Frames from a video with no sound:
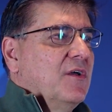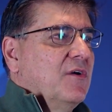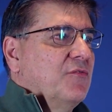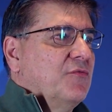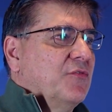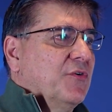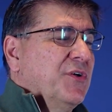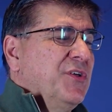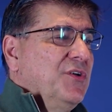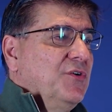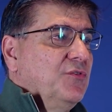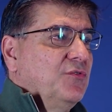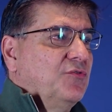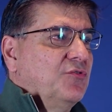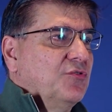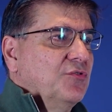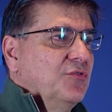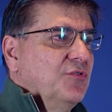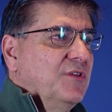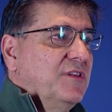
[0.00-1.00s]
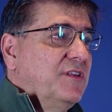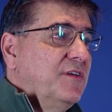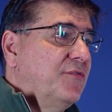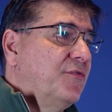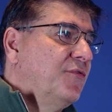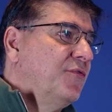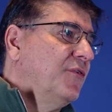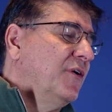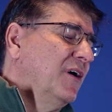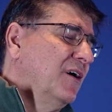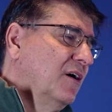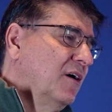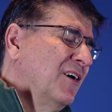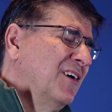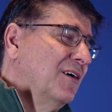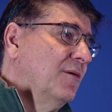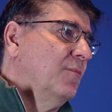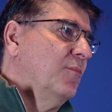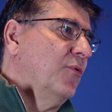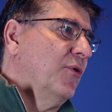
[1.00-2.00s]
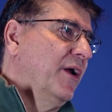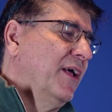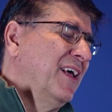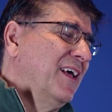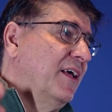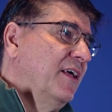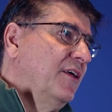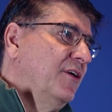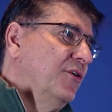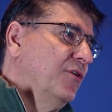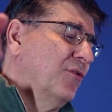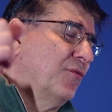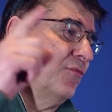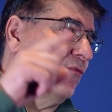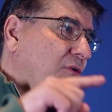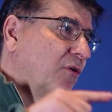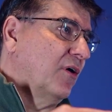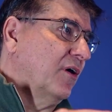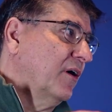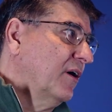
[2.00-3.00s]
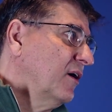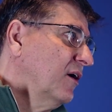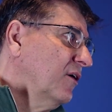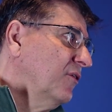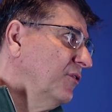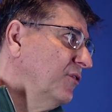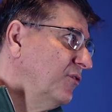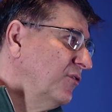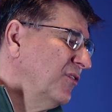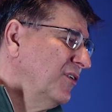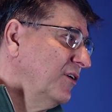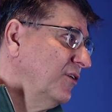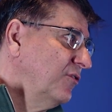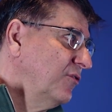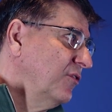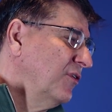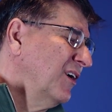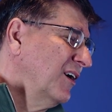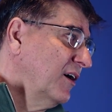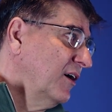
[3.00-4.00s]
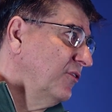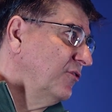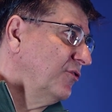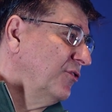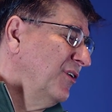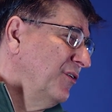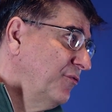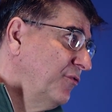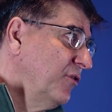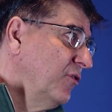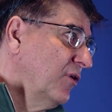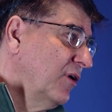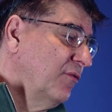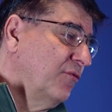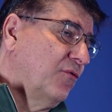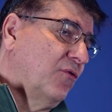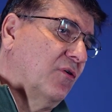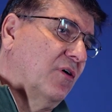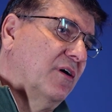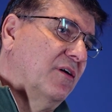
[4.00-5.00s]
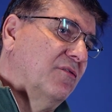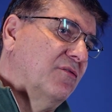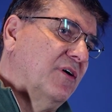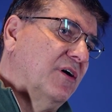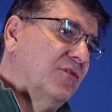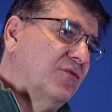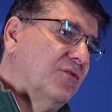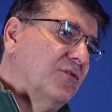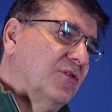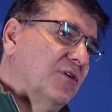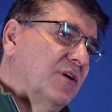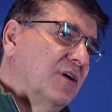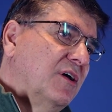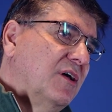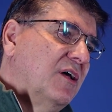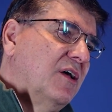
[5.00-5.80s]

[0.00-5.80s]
for you to defer bringing your foreign currency into the country if you are a foreign investor.